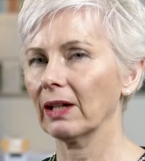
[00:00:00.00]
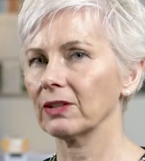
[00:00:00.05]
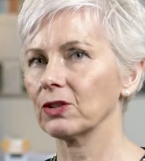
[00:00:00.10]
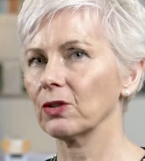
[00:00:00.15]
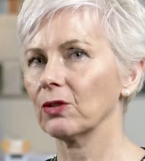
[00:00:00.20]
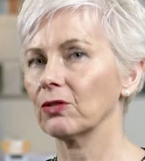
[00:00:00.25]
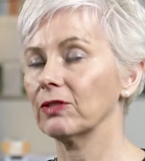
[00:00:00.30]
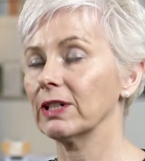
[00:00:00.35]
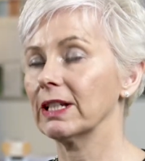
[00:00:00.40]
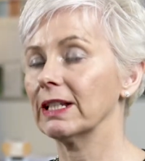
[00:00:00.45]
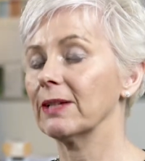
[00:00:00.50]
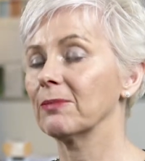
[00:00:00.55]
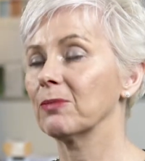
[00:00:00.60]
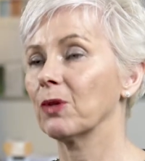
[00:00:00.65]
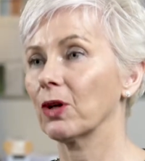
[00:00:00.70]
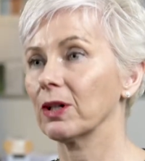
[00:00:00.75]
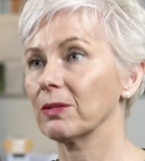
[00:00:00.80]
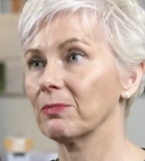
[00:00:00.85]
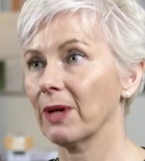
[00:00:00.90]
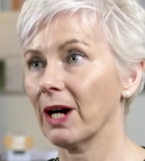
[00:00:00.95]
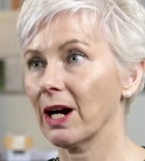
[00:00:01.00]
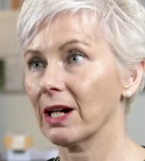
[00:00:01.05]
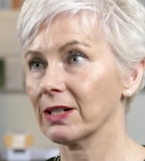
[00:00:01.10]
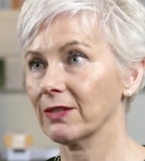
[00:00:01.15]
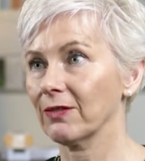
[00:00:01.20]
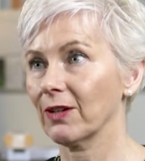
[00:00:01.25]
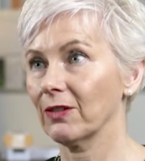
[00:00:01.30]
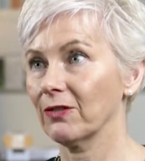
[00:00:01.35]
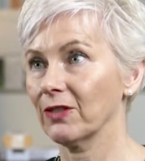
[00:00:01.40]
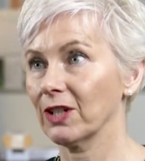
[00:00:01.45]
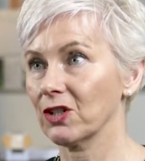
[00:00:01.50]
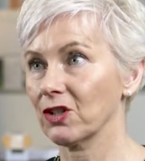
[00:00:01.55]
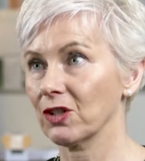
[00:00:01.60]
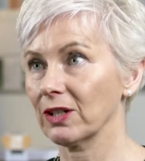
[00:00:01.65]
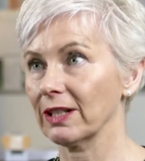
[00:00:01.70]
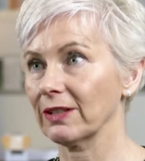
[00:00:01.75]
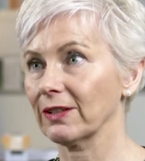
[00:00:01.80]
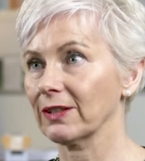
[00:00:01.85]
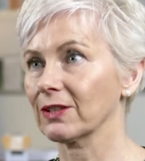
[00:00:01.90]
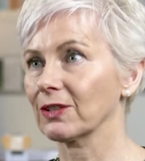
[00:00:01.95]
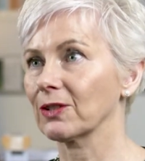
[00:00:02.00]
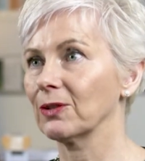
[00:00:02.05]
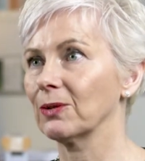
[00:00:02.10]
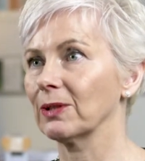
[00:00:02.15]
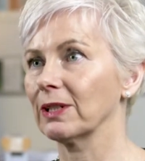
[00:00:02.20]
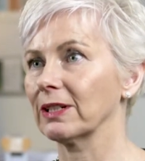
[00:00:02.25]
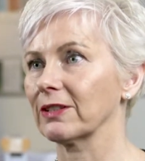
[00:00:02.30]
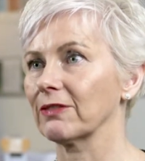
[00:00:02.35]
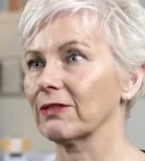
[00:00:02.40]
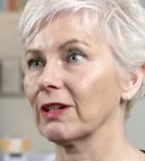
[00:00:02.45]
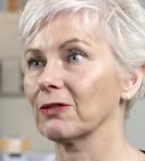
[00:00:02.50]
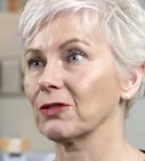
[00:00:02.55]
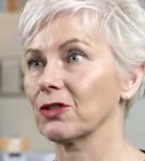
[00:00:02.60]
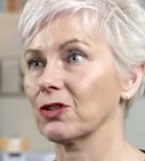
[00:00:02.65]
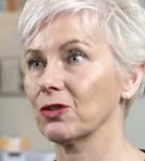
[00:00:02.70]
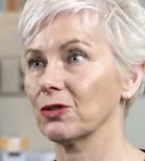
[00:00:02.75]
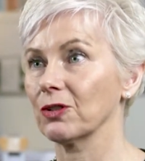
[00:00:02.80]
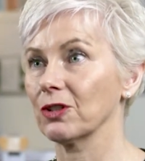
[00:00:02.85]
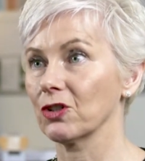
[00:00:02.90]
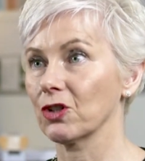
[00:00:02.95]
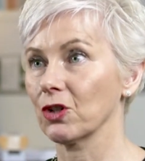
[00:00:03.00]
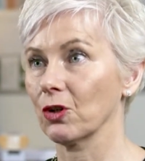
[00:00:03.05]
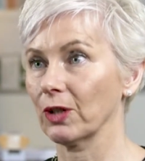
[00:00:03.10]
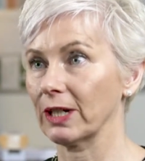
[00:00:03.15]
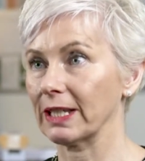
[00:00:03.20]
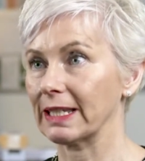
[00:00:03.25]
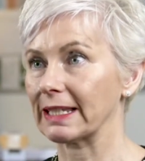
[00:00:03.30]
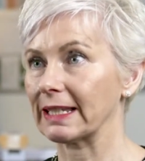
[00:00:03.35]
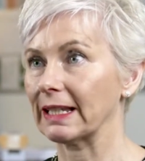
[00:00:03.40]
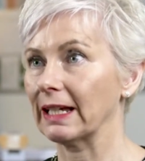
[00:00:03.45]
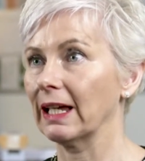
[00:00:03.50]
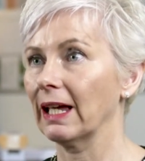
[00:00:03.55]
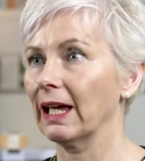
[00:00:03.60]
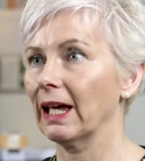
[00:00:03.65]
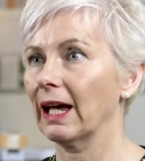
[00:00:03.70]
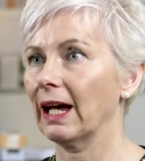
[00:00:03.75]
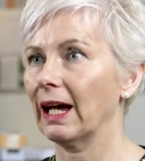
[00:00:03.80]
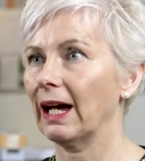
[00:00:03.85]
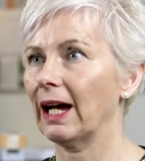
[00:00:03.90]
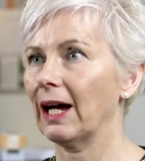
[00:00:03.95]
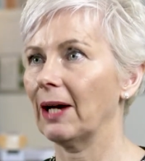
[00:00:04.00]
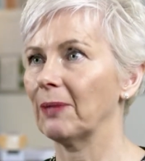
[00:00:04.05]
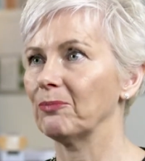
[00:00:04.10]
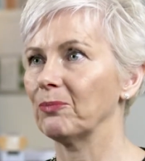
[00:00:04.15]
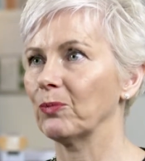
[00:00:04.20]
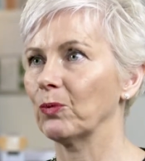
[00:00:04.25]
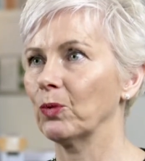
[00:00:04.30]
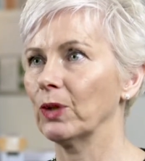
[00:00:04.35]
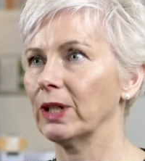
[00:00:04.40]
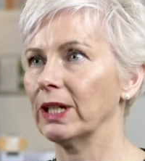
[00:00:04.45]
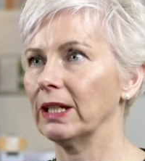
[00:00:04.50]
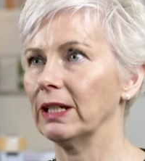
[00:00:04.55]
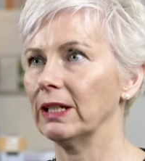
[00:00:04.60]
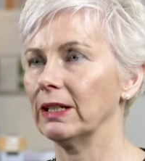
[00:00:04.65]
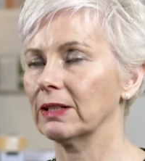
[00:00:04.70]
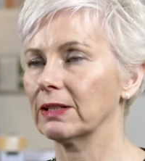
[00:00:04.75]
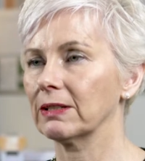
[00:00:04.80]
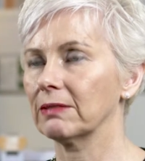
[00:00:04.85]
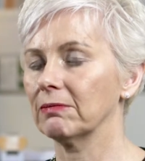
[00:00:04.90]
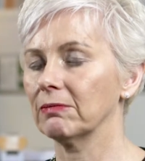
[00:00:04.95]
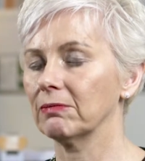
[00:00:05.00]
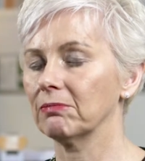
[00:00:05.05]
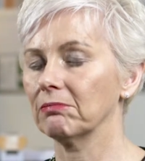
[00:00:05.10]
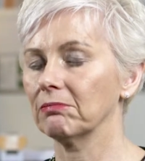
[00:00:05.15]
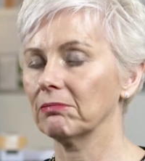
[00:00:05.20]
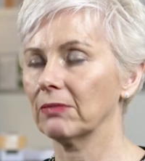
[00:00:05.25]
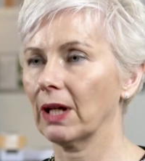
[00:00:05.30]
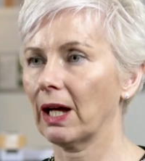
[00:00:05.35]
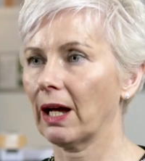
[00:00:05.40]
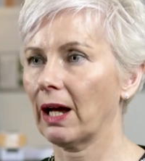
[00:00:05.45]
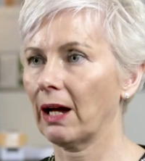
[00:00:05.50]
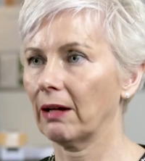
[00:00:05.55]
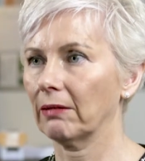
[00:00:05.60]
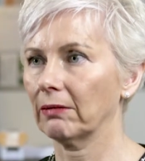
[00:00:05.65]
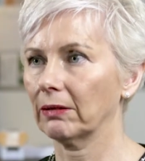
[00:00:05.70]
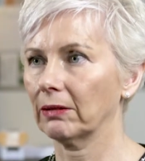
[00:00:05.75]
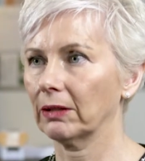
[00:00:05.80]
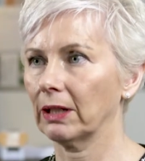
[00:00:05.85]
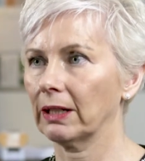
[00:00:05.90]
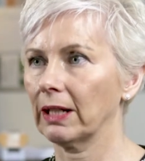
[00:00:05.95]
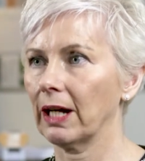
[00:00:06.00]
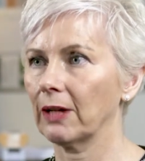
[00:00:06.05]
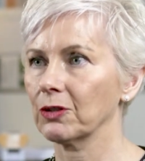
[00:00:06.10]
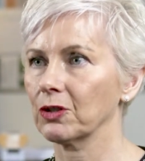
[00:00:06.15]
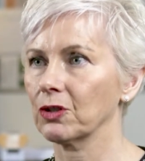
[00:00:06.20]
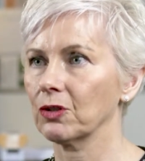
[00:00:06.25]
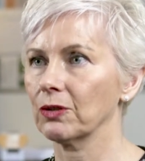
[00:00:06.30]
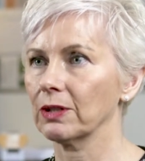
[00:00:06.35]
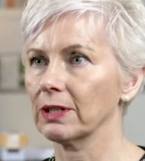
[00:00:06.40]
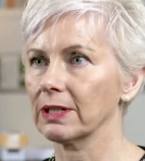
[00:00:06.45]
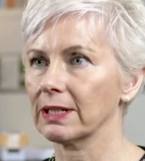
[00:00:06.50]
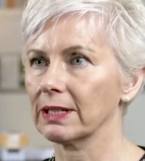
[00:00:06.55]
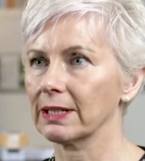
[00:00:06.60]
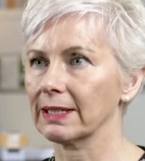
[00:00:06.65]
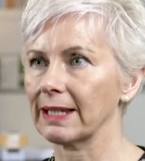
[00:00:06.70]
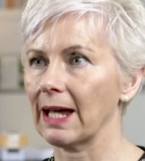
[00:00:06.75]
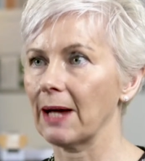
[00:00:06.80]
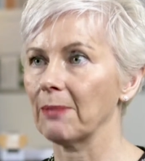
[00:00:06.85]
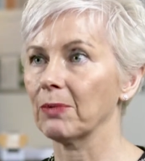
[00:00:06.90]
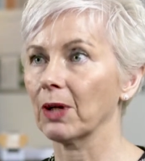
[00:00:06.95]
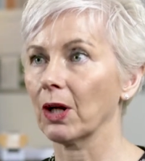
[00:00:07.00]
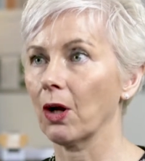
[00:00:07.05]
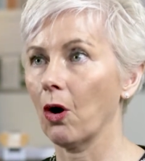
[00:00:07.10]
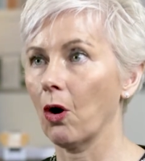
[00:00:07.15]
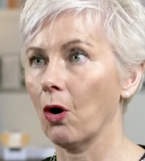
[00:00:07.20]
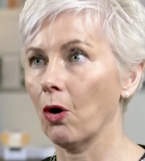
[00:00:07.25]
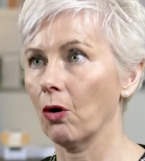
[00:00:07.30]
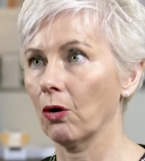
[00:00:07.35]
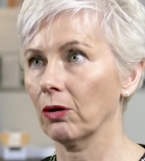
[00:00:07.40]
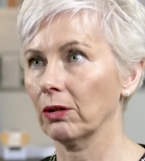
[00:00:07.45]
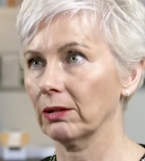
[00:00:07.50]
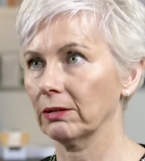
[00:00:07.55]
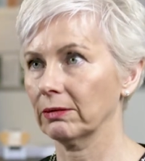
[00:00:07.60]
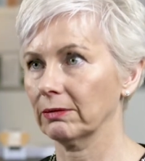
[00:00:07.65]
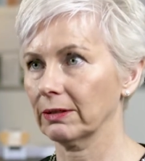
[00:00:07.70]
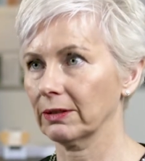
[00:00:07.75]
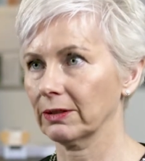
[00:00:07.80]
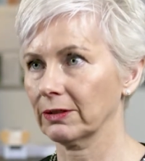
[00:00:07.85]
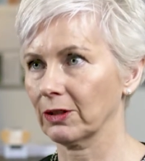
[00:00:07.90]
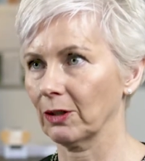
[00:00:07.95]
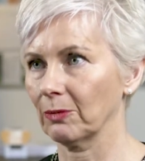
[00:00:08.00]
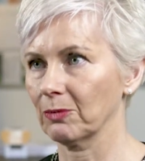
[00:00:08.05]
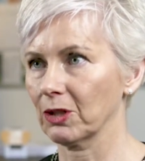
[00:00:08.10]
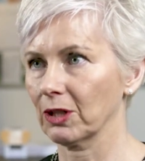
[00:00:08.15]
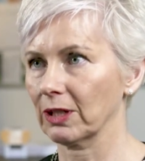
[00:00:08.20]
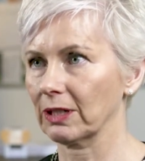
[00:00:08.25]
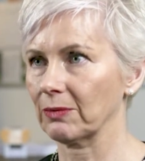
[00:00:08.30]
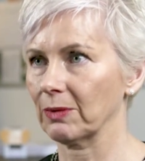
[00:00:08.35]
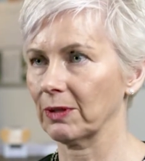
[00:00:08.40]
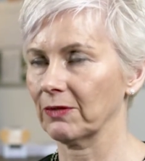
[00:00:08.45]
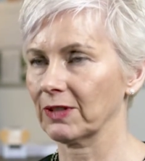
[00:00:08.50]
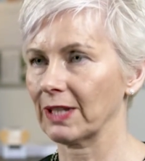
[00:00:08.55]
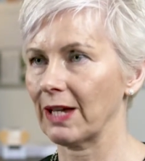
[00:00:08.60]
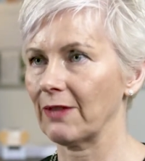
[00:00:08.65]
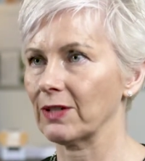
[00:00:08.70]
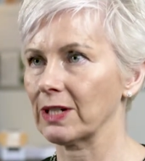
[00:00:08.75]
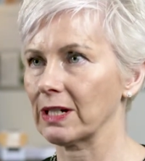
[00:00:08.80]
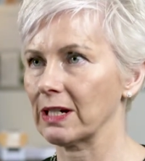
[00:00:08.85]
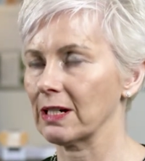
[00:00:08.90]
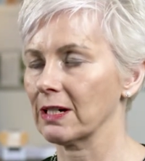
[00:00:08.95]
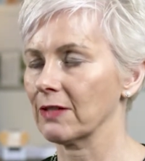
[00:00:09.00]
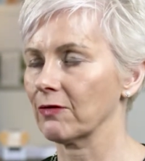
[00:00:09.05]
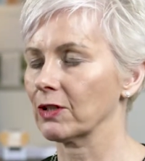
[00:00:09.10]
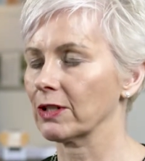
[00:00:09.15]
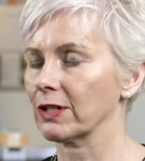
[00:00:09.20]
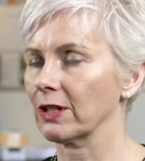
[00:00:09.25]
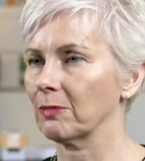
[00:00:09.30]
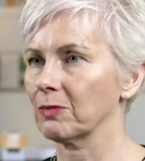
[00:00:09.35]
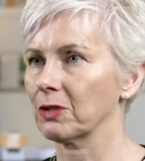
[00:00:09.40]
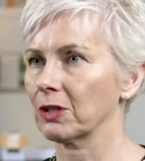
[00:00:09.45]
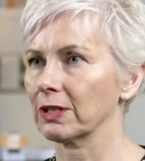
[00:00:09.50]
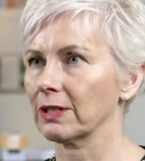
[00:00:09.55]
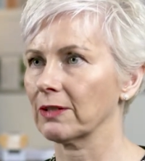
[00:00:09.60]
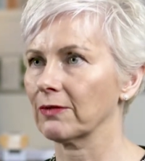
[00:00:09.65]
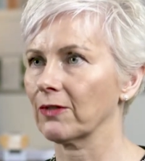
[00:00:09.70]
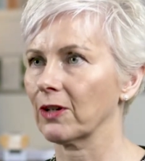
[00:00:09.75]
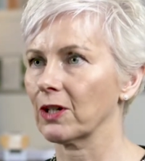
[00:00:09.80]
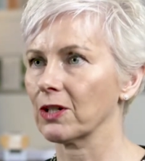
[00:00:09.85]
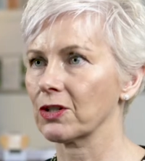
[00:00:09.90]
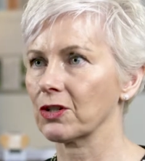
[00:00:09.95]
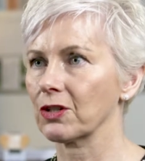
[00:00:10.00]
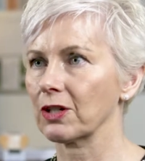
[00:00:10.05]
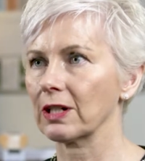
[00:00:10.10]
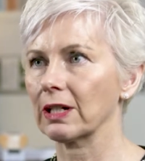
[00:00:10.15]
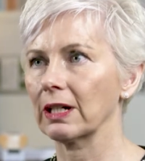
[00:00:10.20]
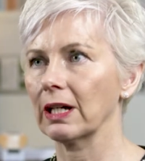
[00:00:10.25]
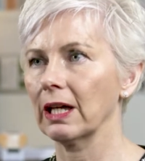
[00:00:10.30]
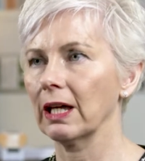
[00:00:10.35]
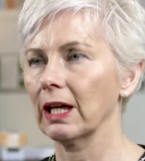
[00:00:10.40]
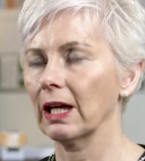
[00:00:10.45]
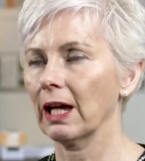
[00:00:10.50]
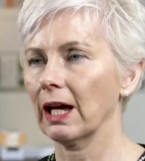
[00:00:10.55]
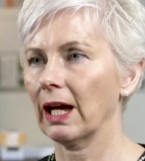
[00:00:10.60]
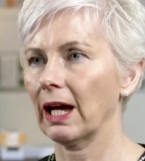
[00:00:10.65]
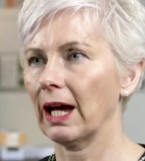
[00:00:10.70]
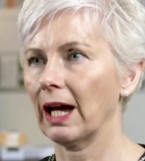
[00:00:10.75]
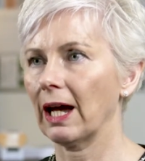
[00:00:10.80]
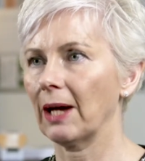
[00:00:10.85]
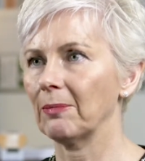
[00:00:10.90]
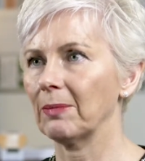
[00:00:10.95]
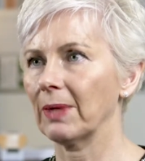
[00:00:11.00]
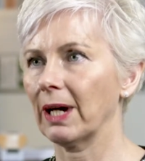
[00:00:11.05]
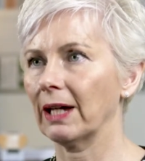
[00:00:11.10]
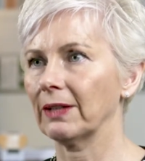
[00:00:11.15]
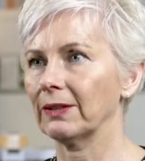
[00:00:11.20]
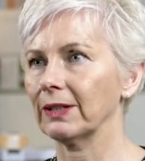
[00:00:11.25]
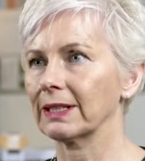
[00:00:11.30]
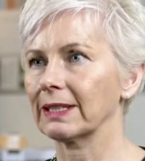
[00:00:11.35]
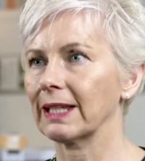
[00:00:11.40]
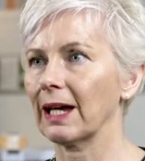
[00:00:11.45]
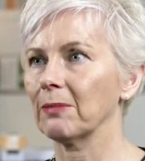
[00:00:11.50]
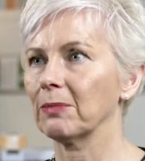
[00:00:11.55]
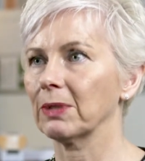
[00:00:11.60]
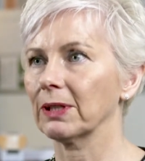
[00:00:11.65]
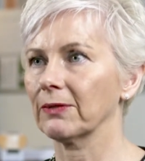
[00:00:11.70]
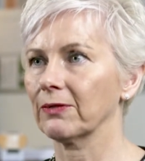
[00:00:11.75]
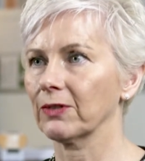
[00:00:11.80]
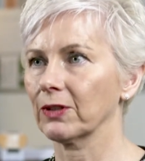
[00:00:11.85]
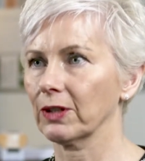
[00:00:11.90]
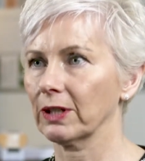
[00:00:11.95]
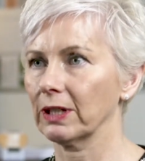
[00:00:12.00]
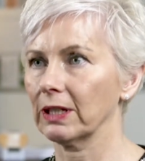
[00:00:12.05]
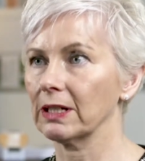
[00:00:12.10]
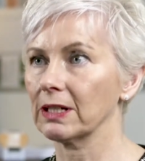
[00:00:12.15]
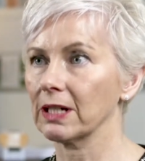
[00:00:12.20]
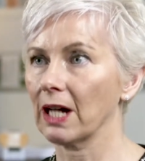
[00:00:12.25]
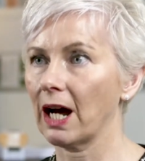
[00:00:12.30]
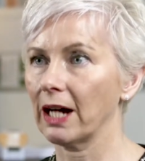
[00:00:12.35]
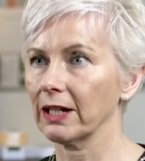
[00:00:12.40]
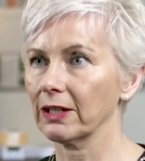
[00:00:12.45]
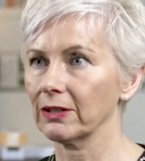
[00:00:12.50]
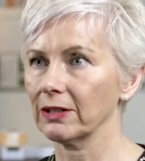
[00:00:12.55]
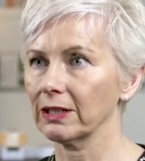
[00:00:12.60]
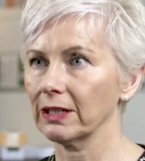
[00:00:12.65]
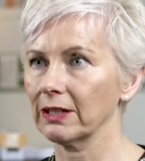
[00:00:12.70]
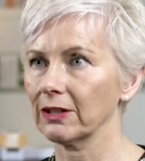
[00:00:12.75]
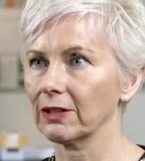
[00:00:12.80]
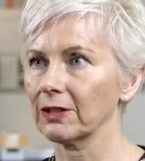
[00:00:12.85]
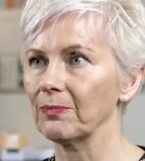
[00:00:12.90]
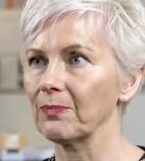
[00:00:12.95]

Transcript: So a really important part of our vision in the school is around student choice. We allow students to sample all subjects. We have 17 different subjects in first year, and they sample them for the entire year.